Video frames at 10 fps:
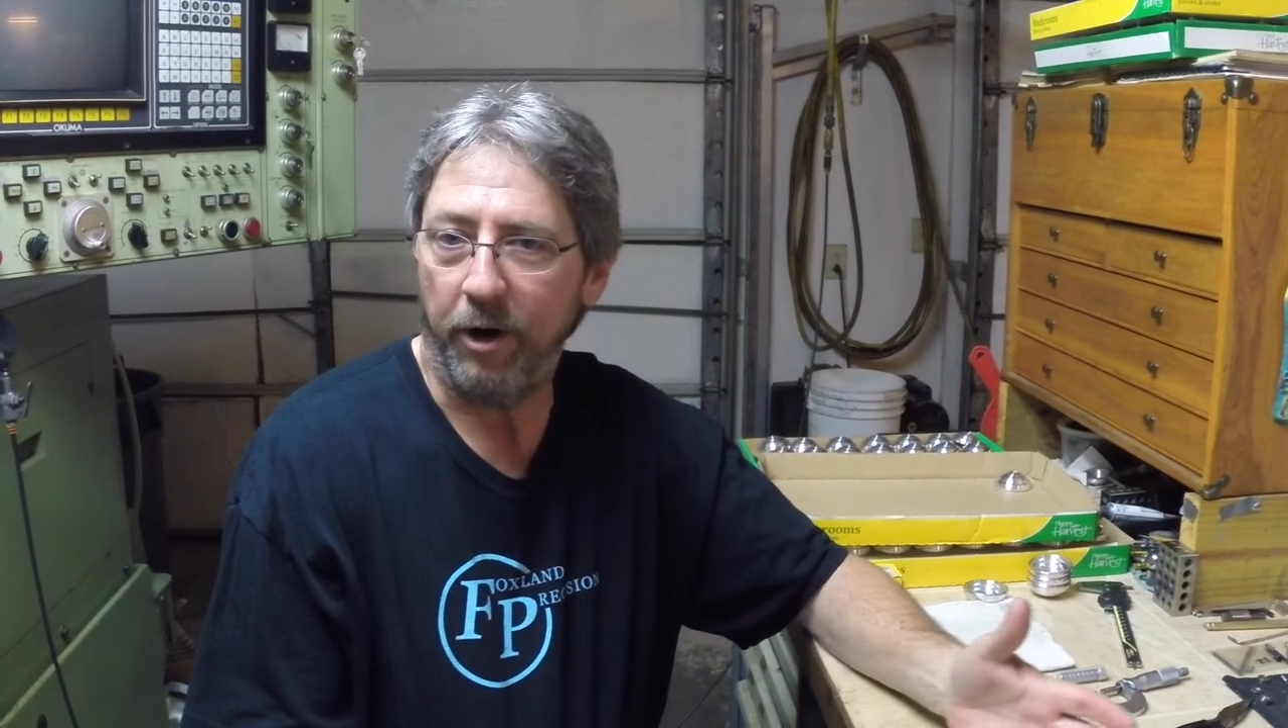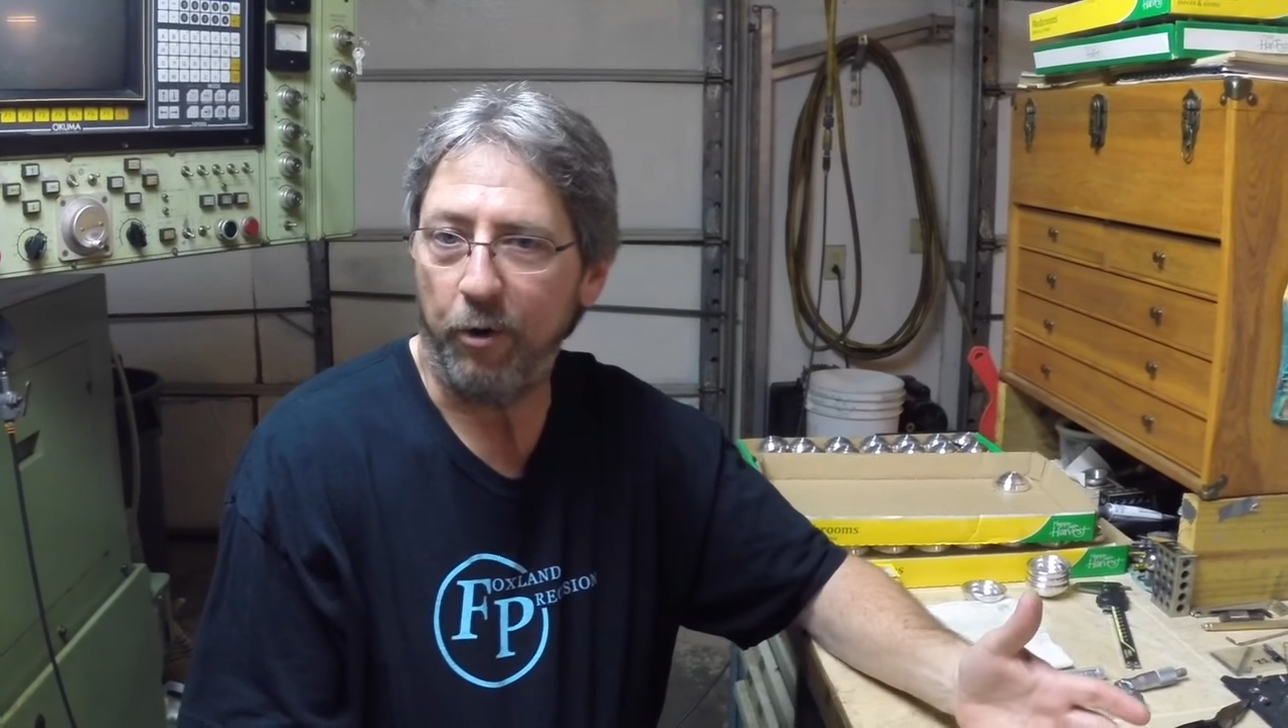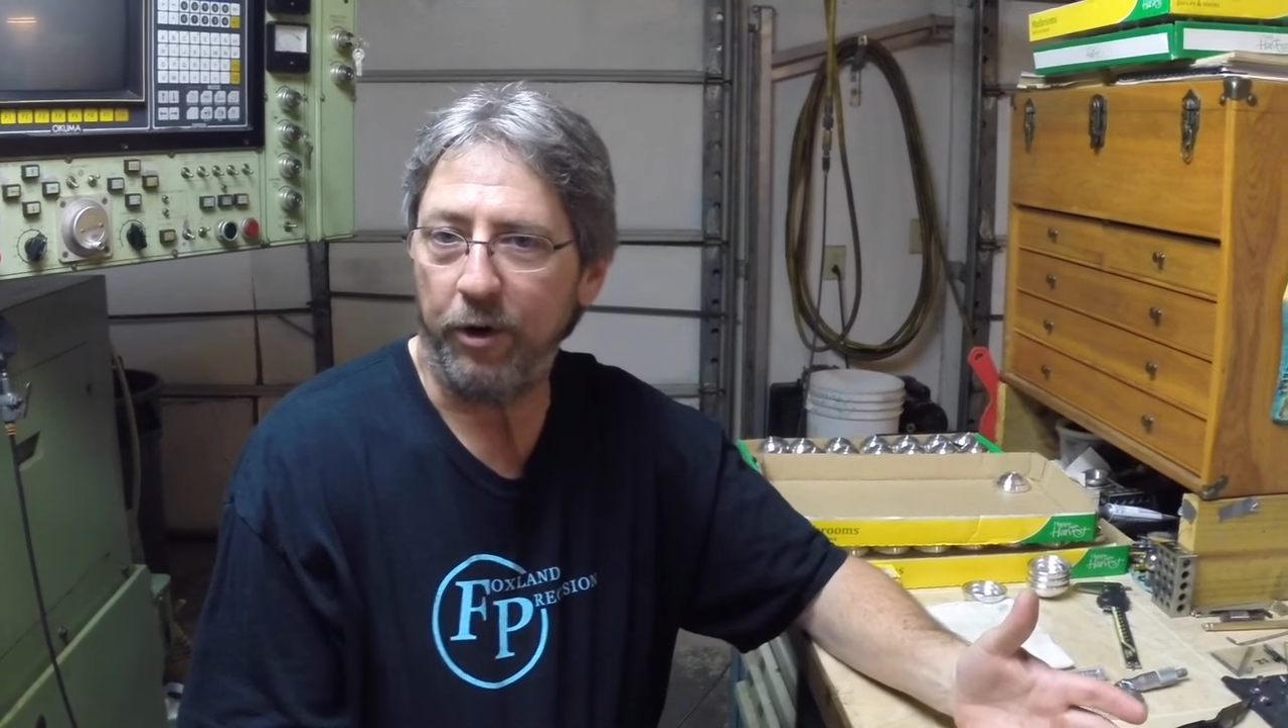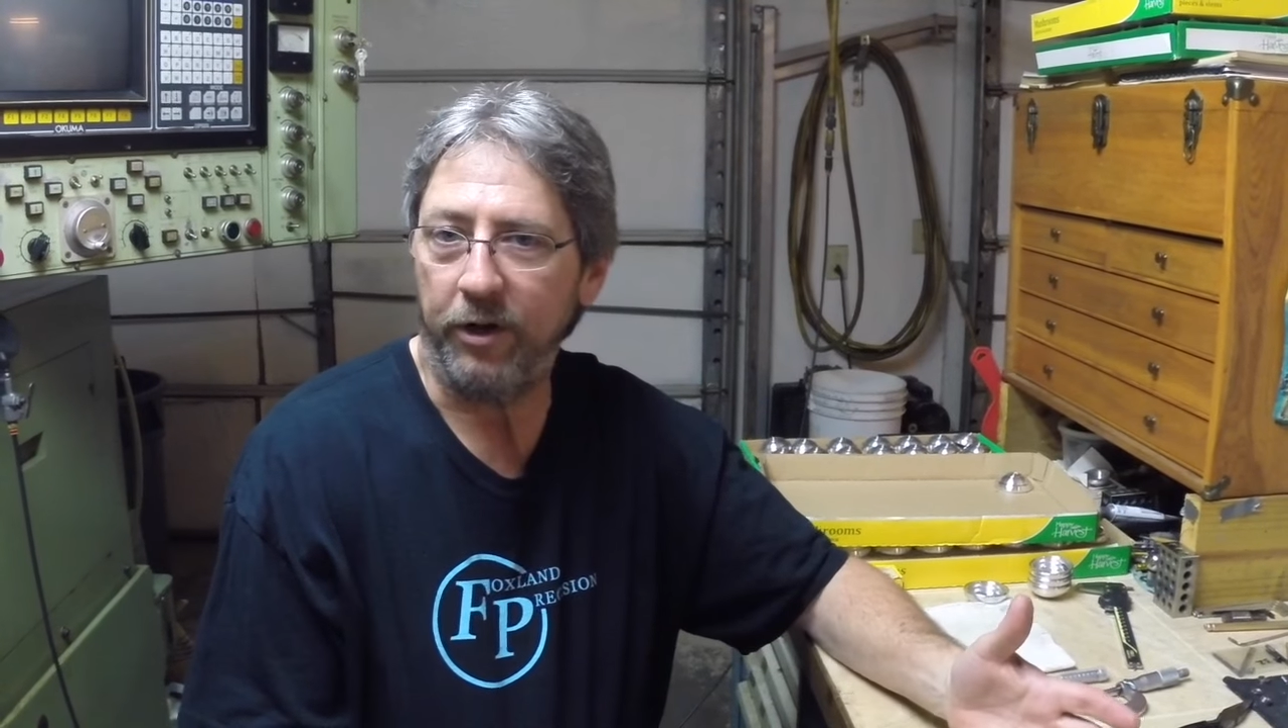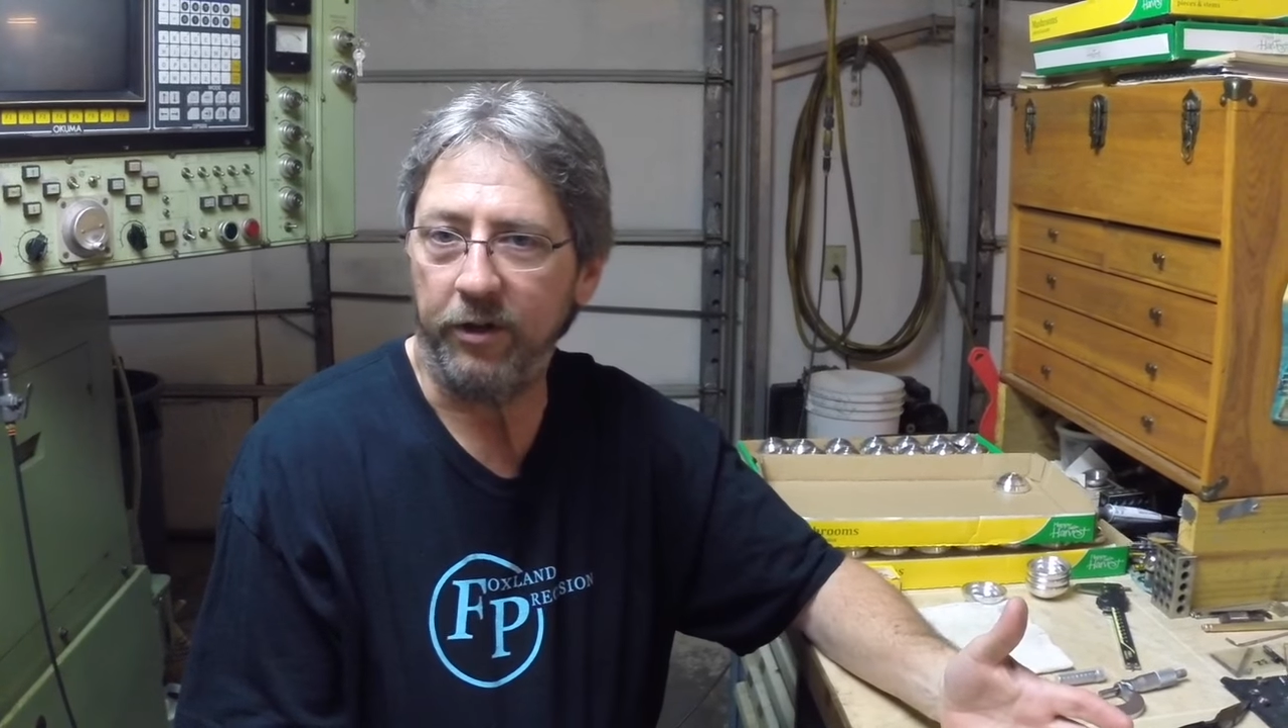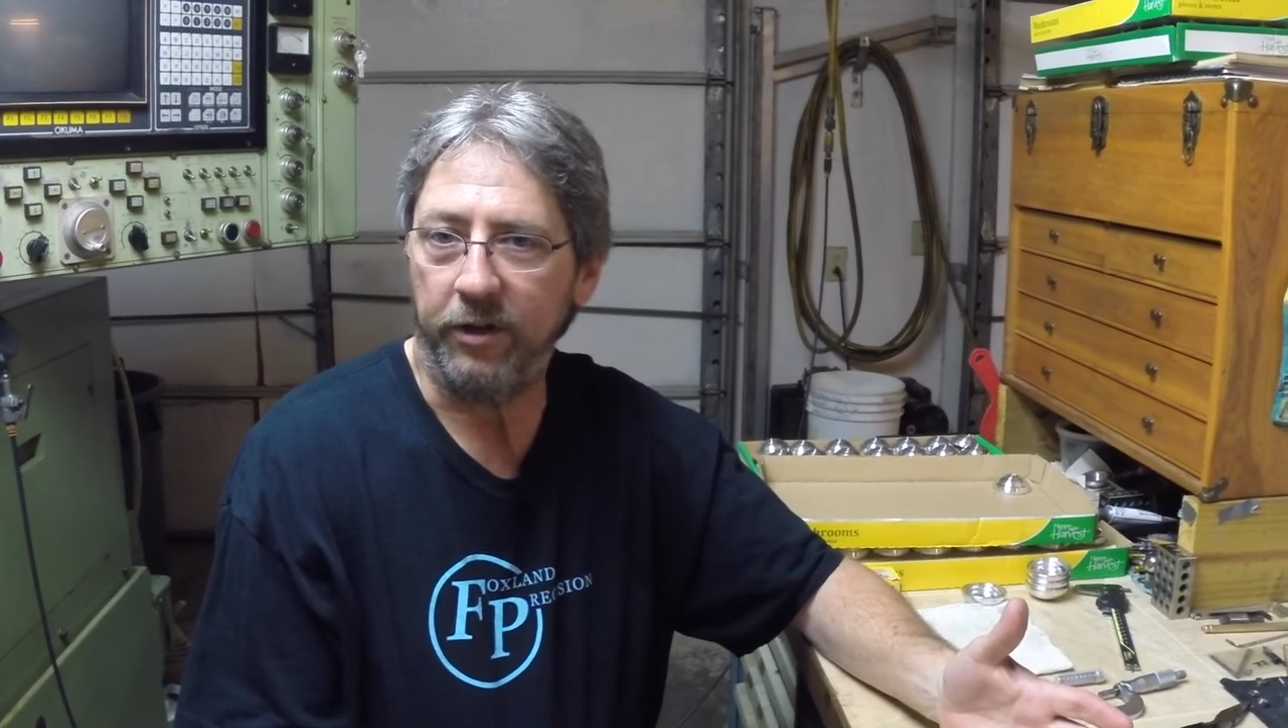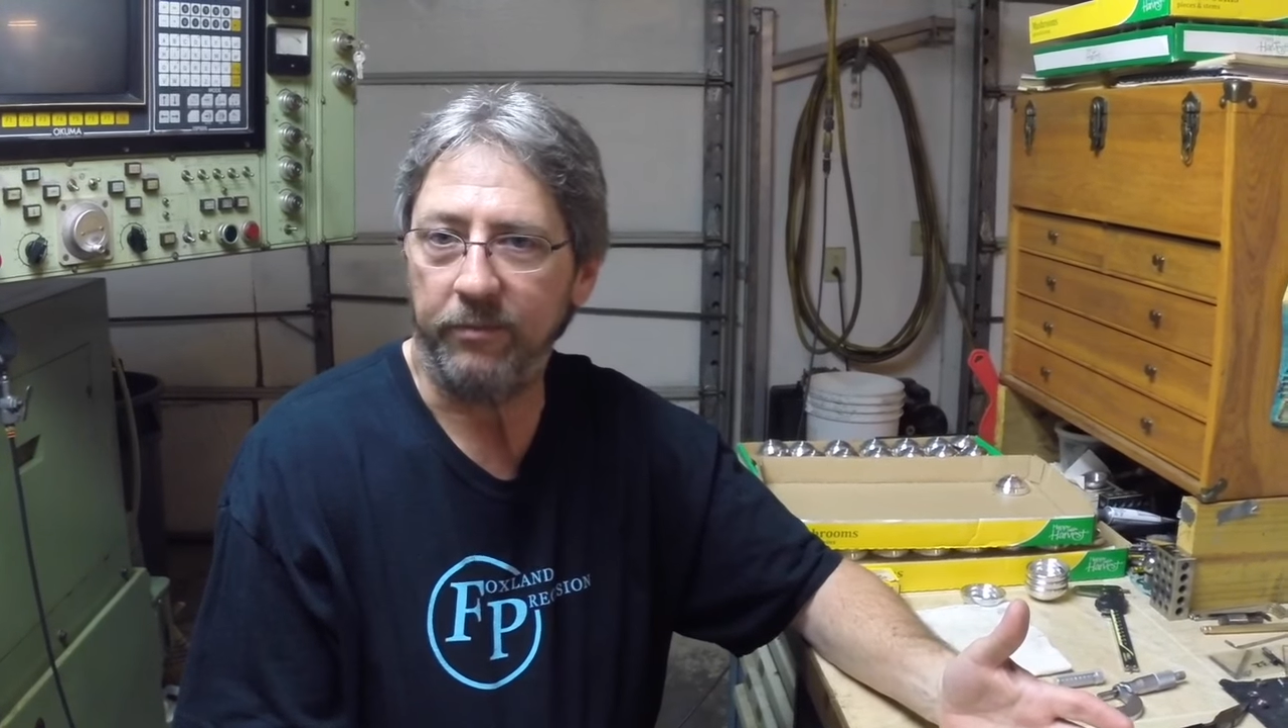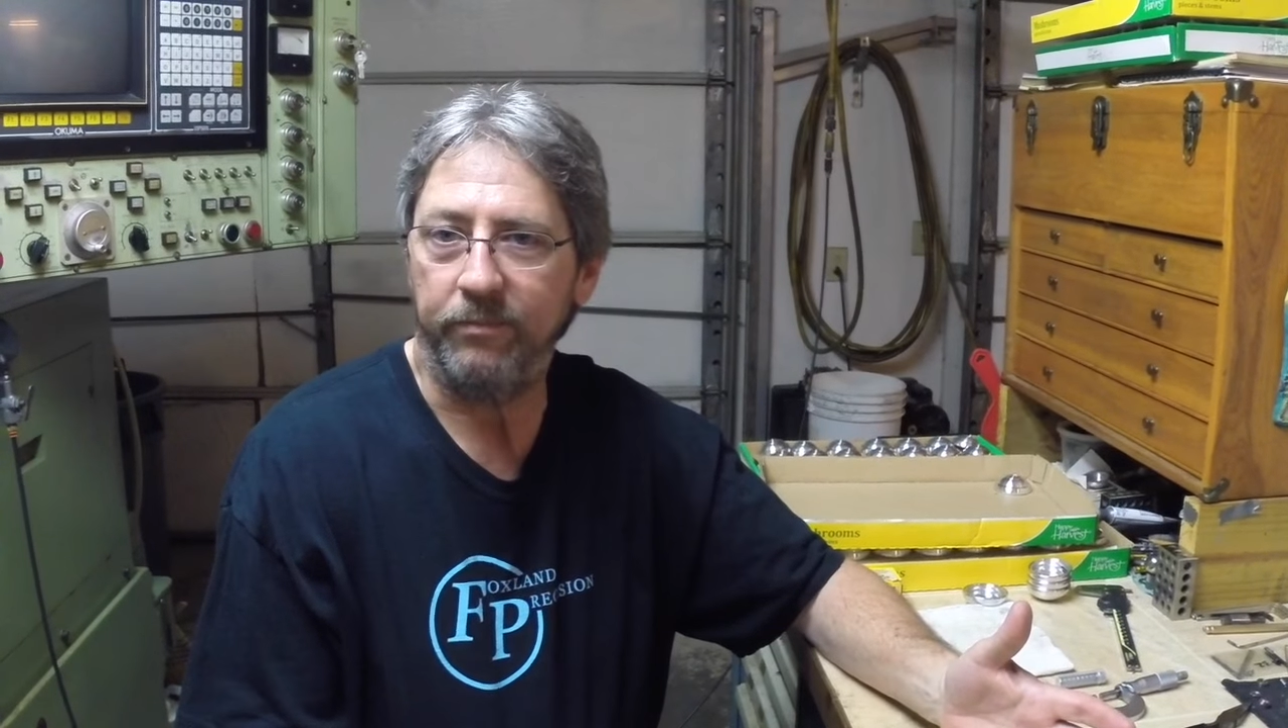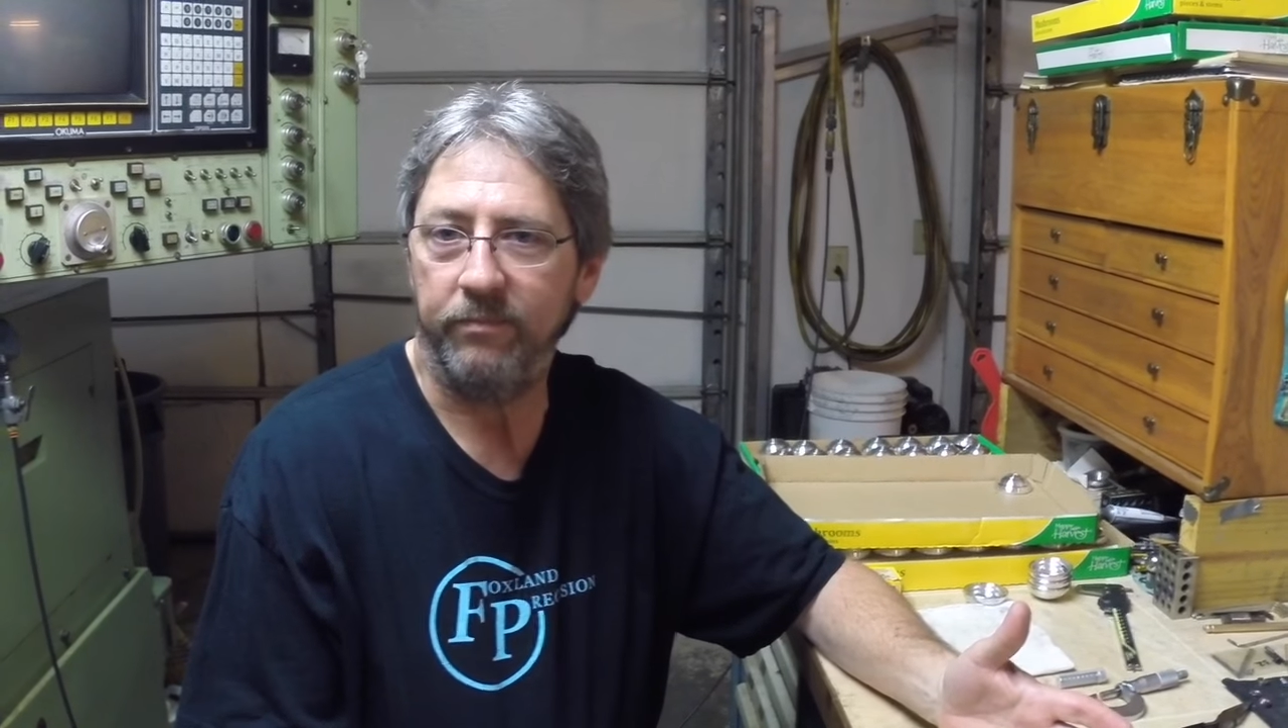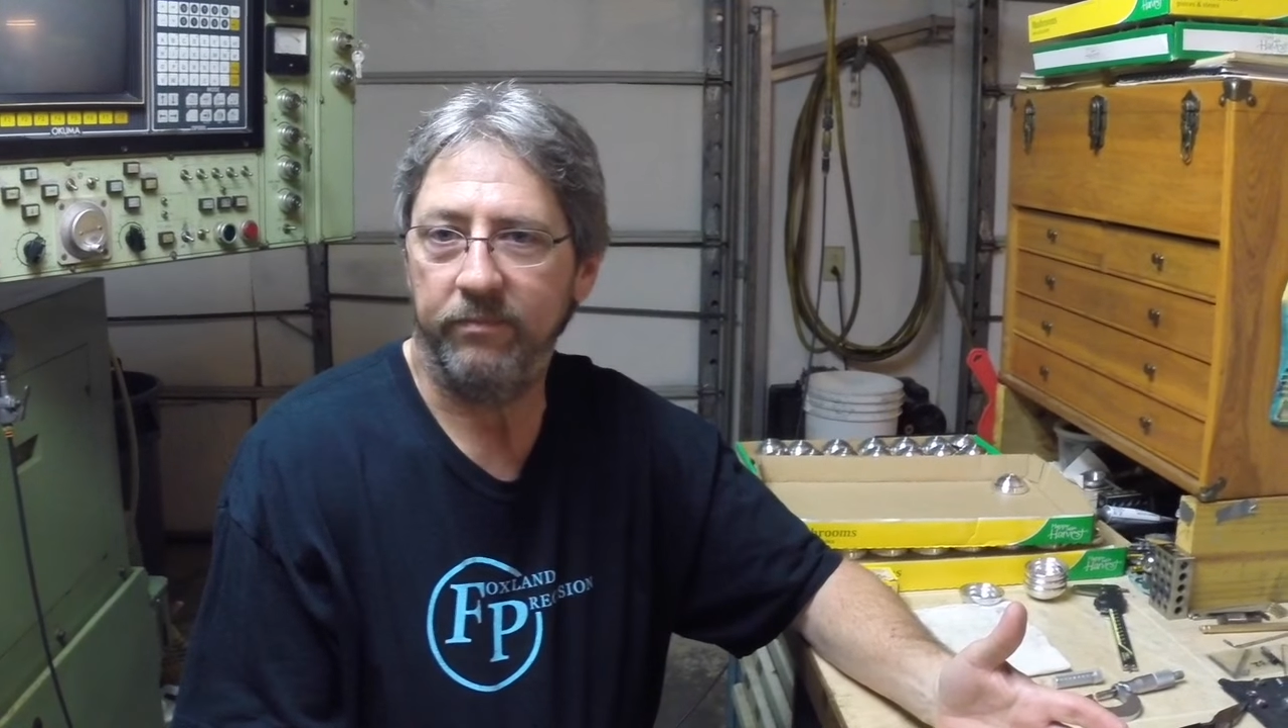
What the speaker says: going to the